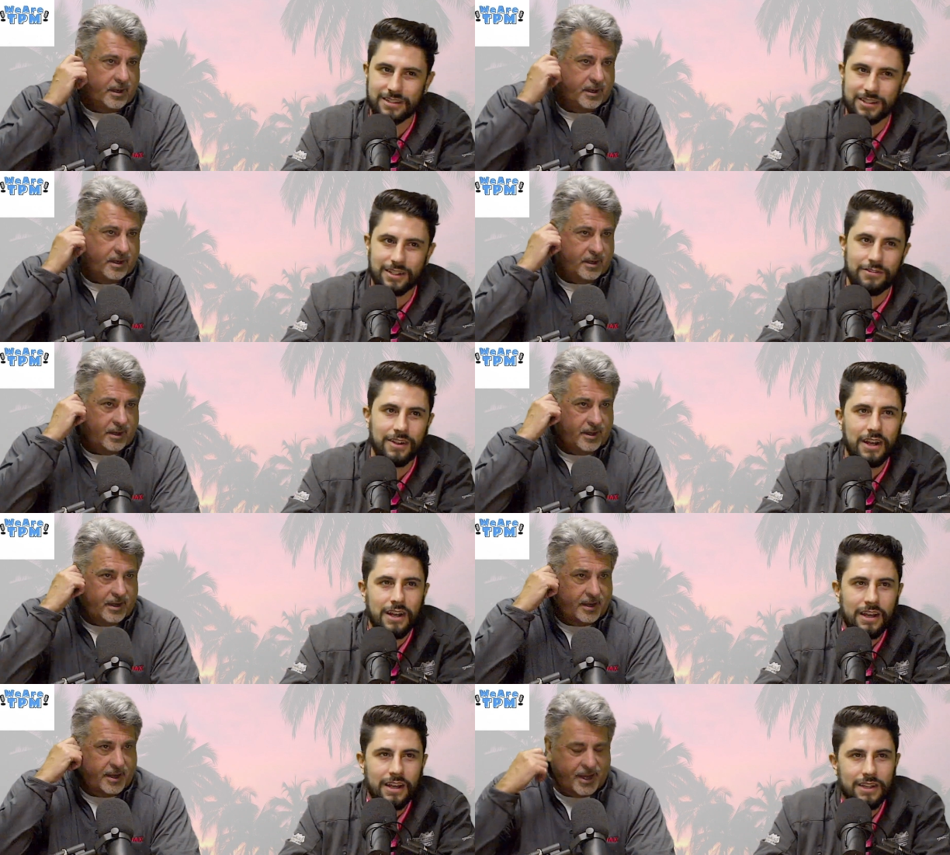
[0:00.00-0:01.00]
Speaker 1: all that stuff.
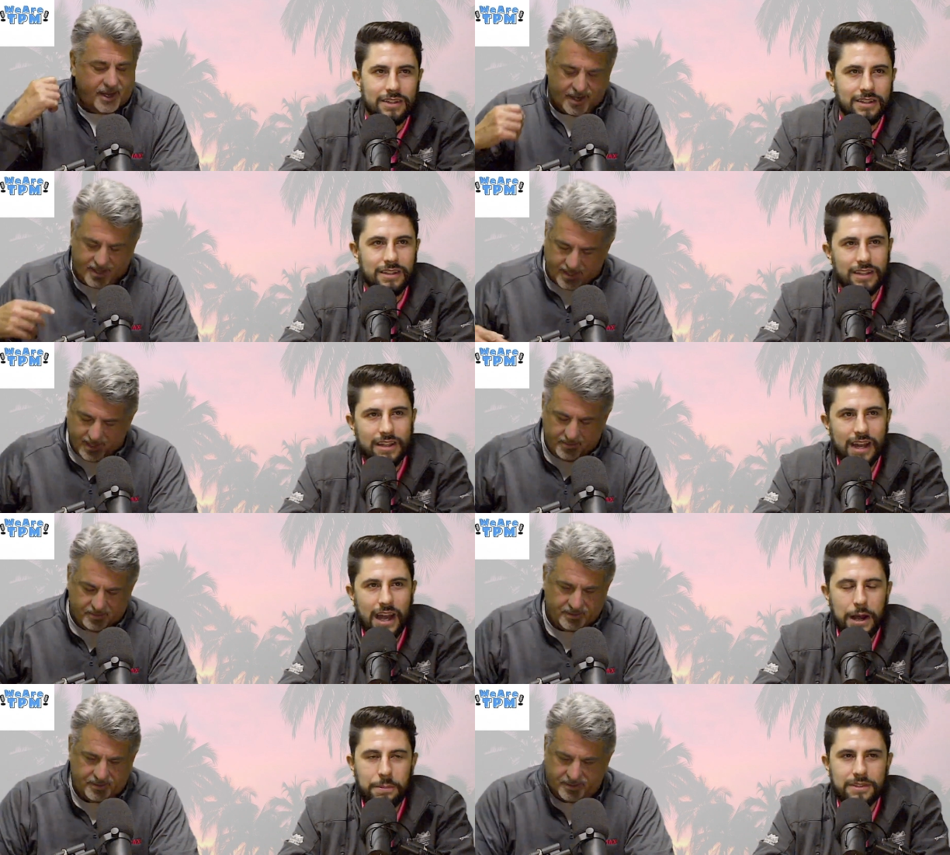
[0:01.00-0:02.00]
It it
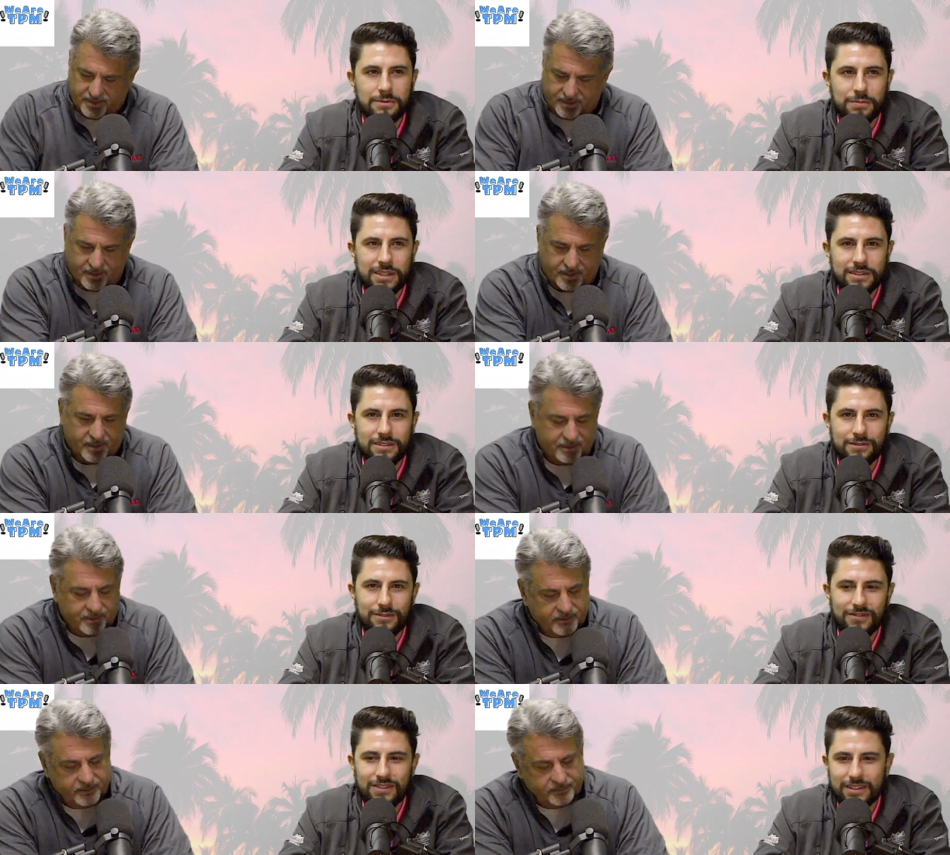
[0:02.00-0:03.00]
and, happens because
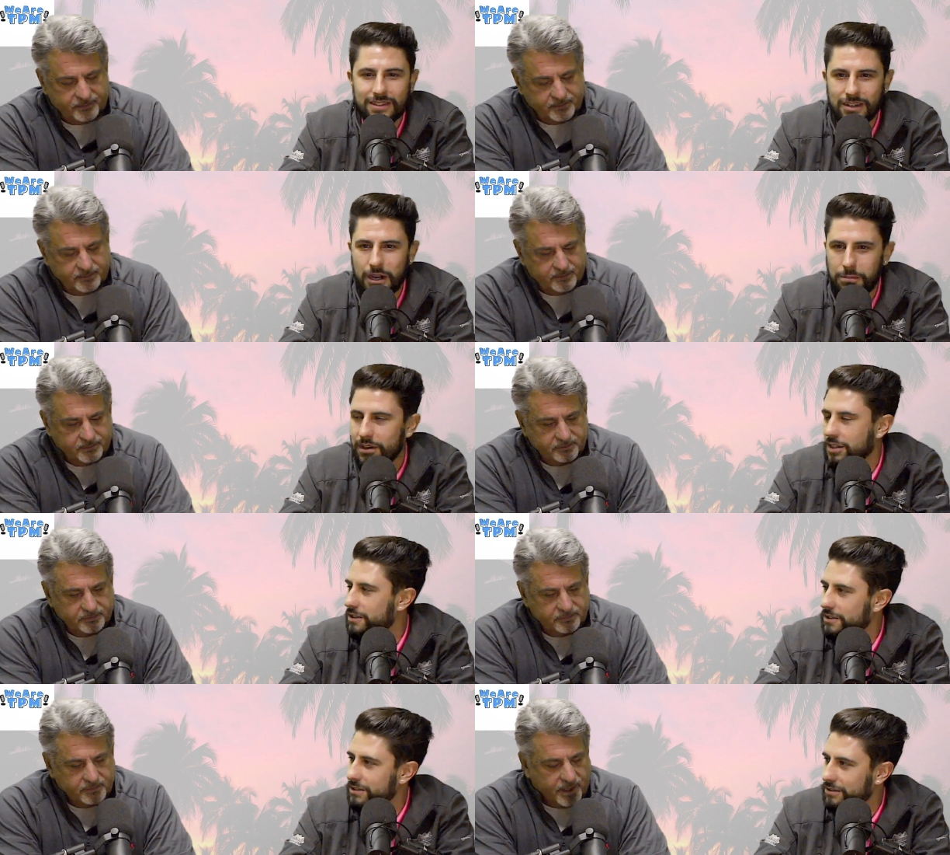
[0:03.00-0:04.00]
of
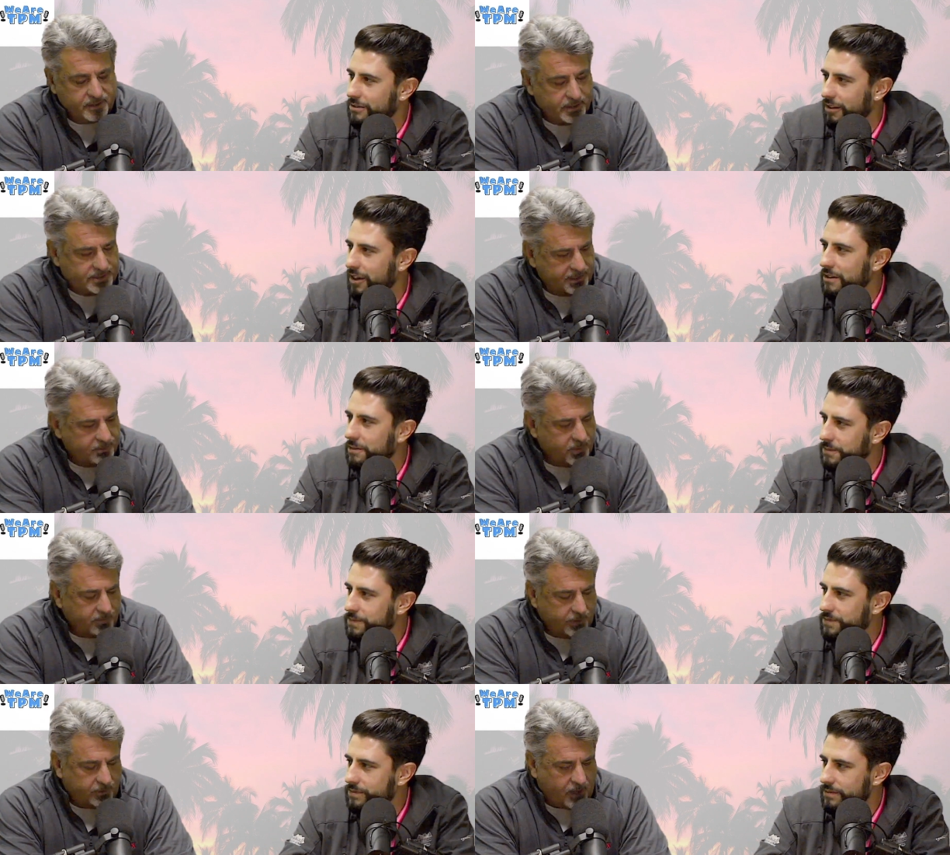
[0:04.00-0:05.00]
operations. And we right?
Speaker 2: did
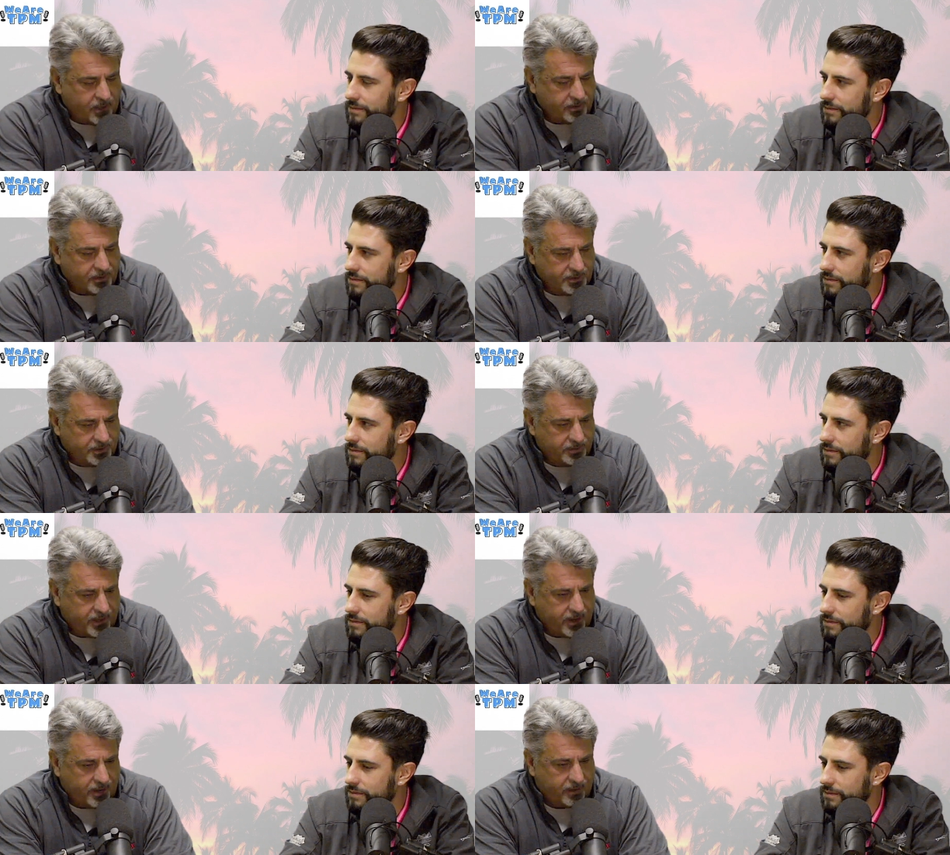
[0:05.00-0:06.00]
what we were hired to do
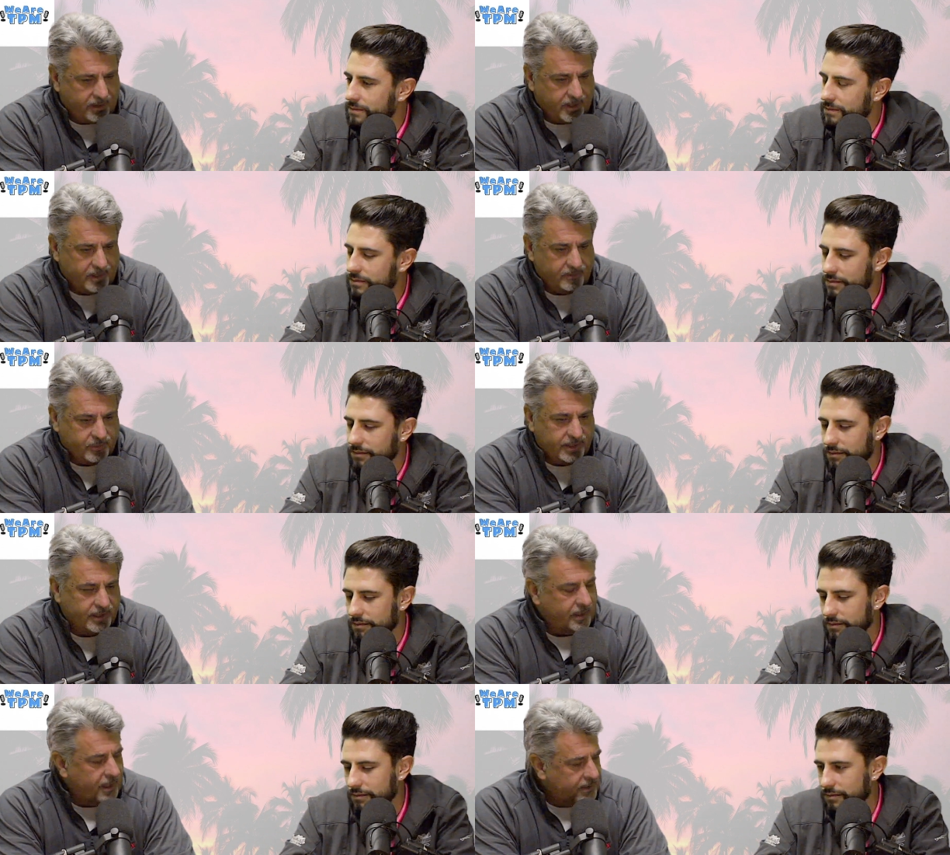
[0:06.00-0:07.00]
there, and we
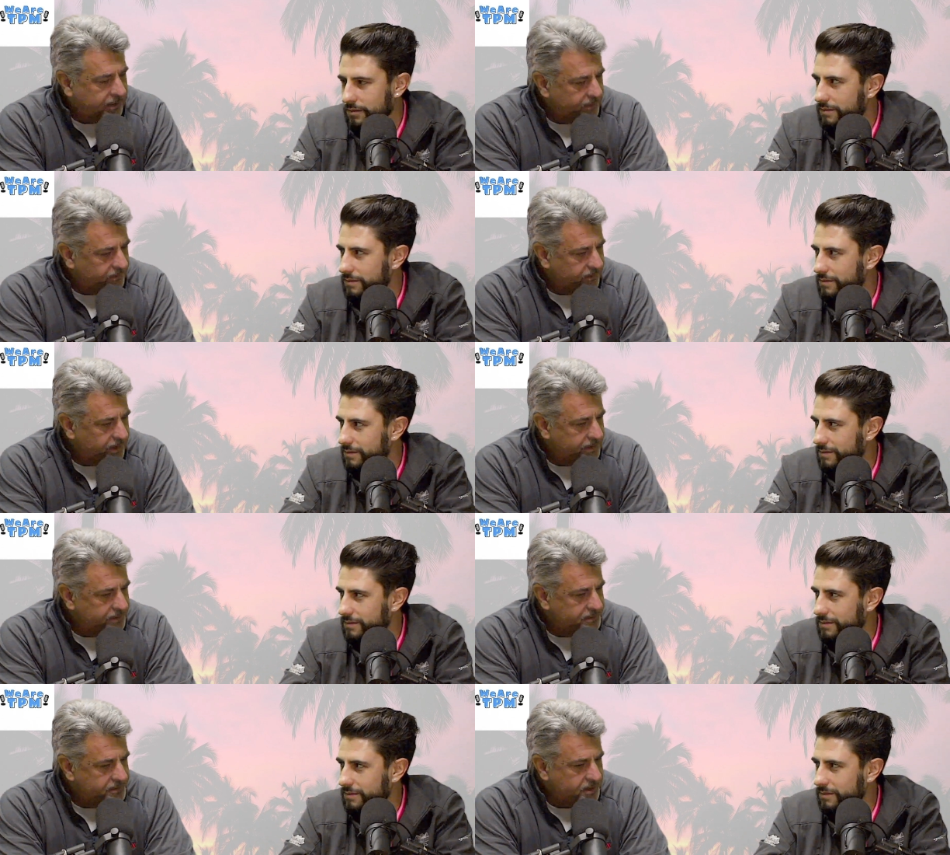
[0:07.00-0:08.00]
didn't like it,
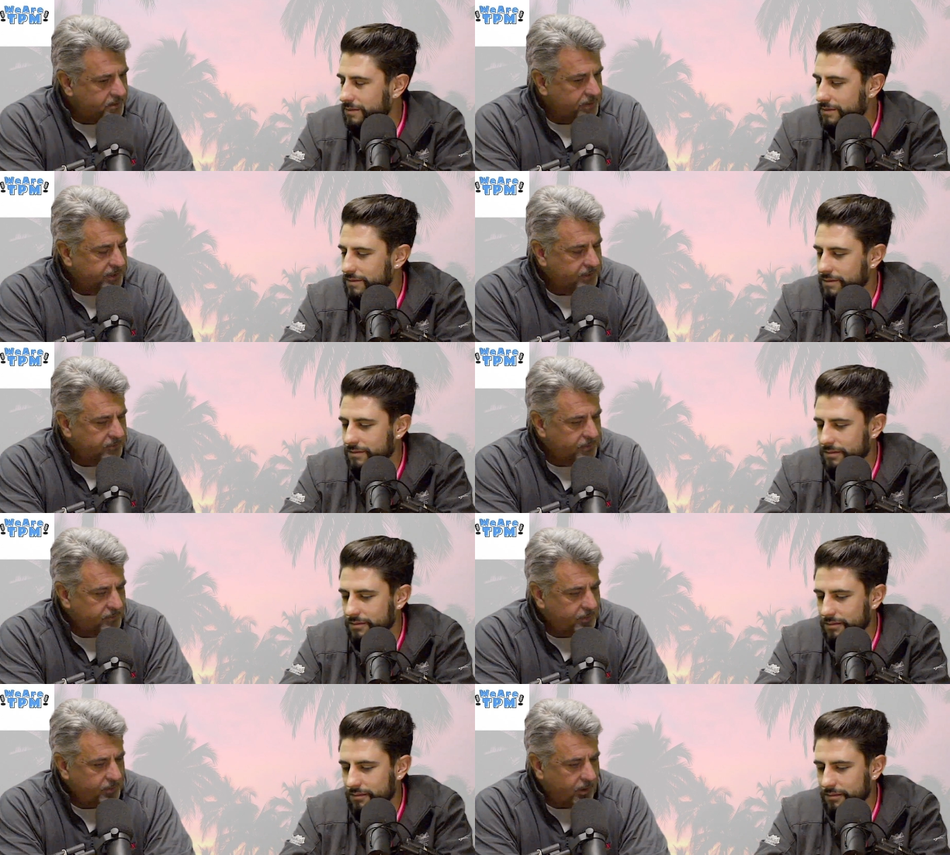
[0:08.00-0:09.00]
right? So we
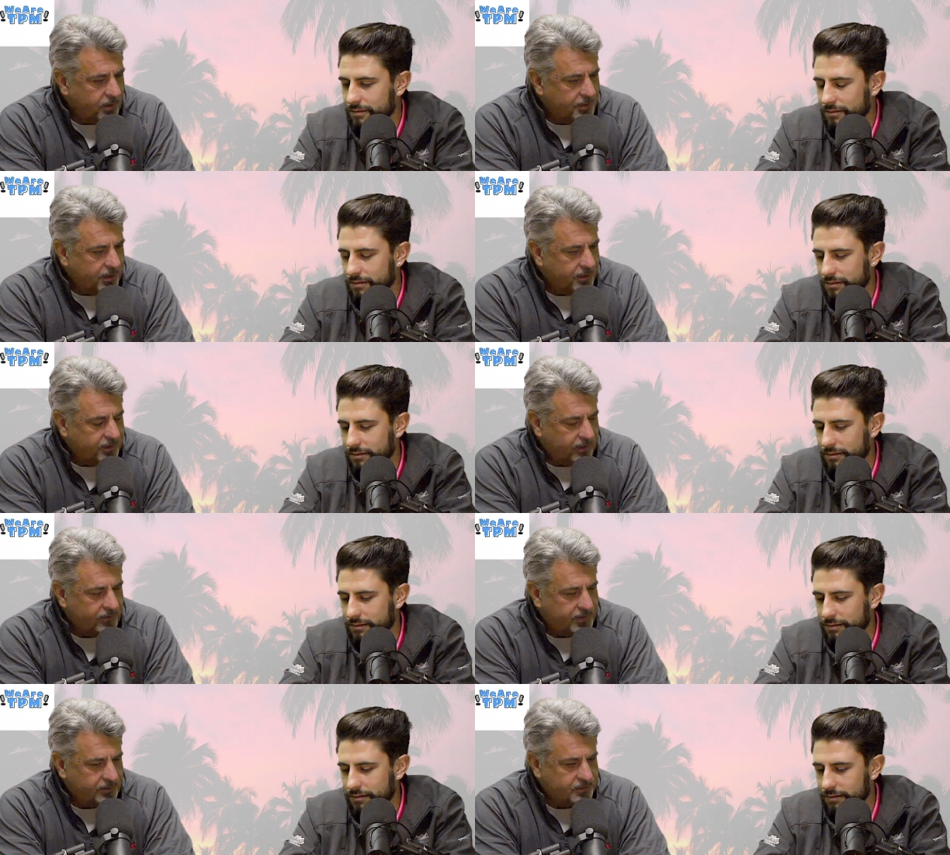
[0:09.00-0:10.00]
when we were all done and
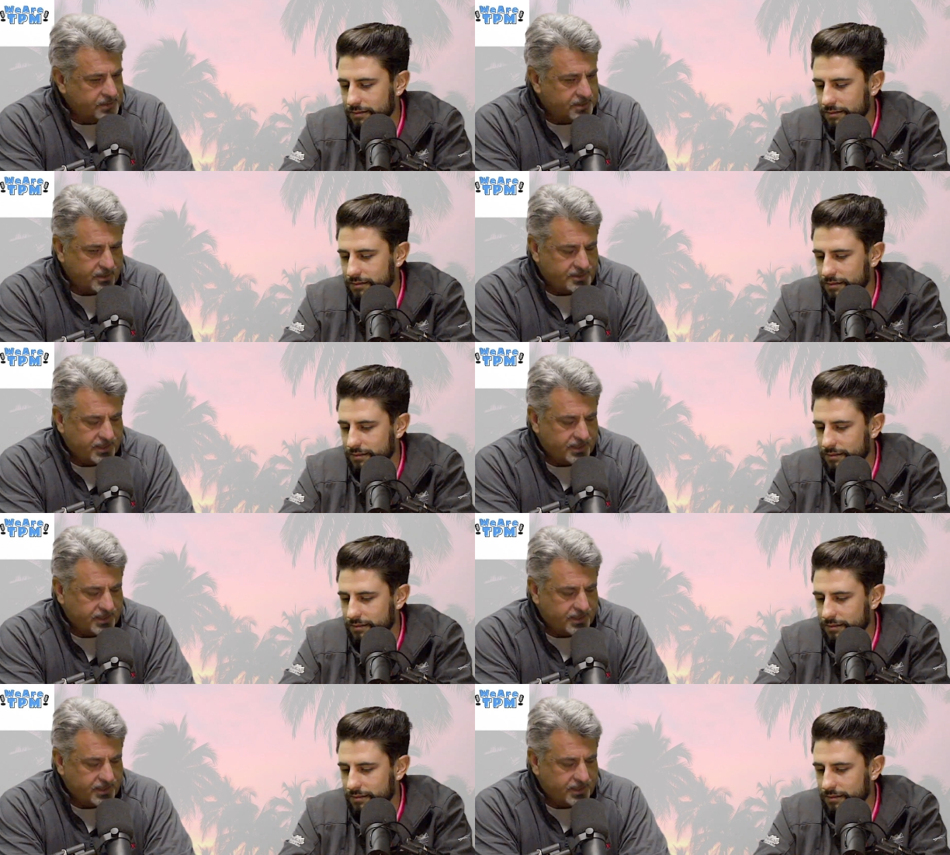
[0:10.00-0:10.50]
everything was